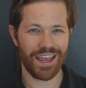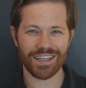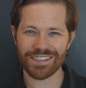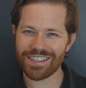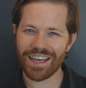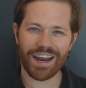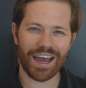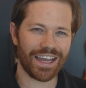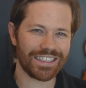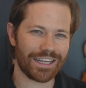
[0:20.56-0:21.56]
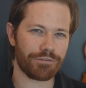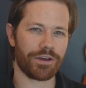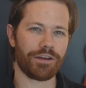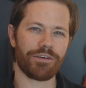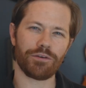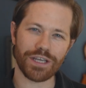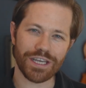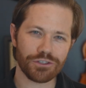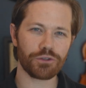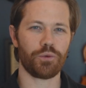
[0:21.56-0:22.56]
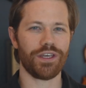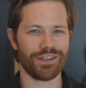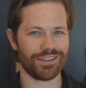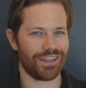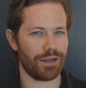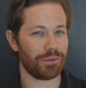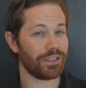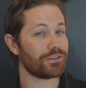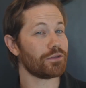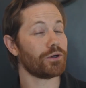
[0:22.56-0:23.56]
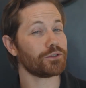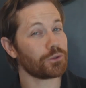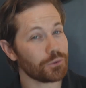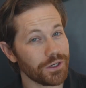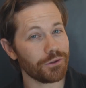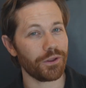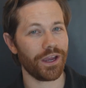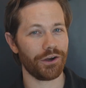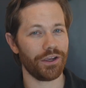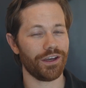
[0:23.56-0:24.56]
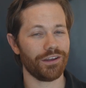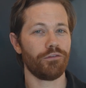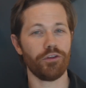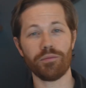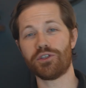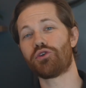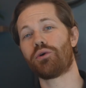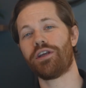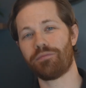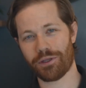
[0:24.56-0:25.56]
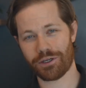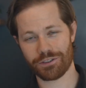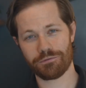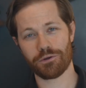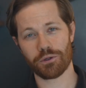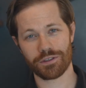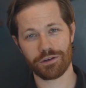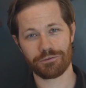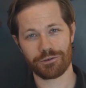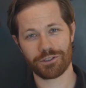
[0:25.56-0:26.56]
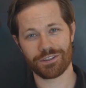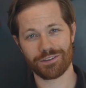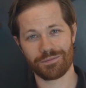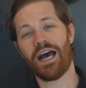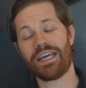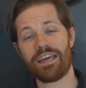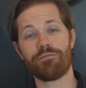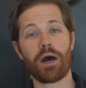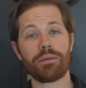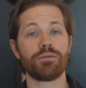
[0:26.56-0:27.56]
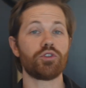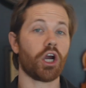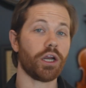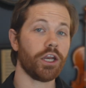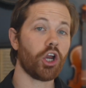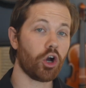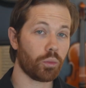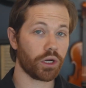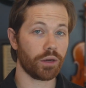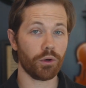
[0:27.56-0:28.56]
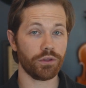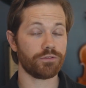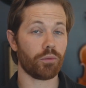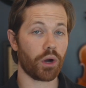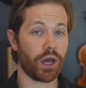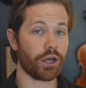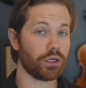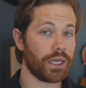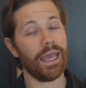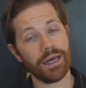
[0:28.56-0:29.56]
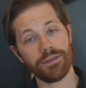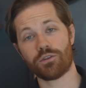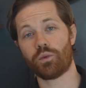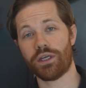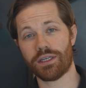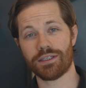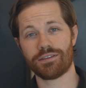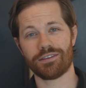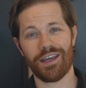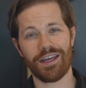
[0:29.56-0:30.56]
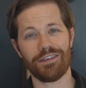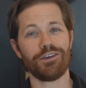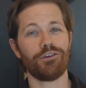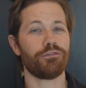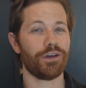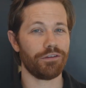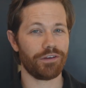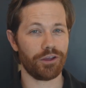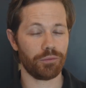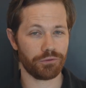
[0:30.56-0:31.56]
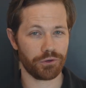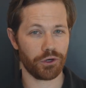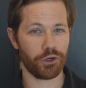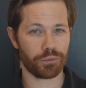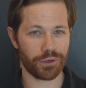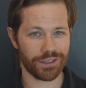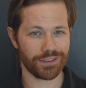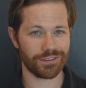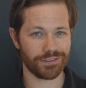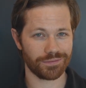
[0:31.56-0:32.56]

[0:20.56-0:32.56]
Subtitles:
Instead, I identified a foundational weakness that I believe is the most critical area for the majority of players to focus on first. I gave Bob some targeted homework on both his vibrato and this weakness, and I think you'll find it valuable for your own practice.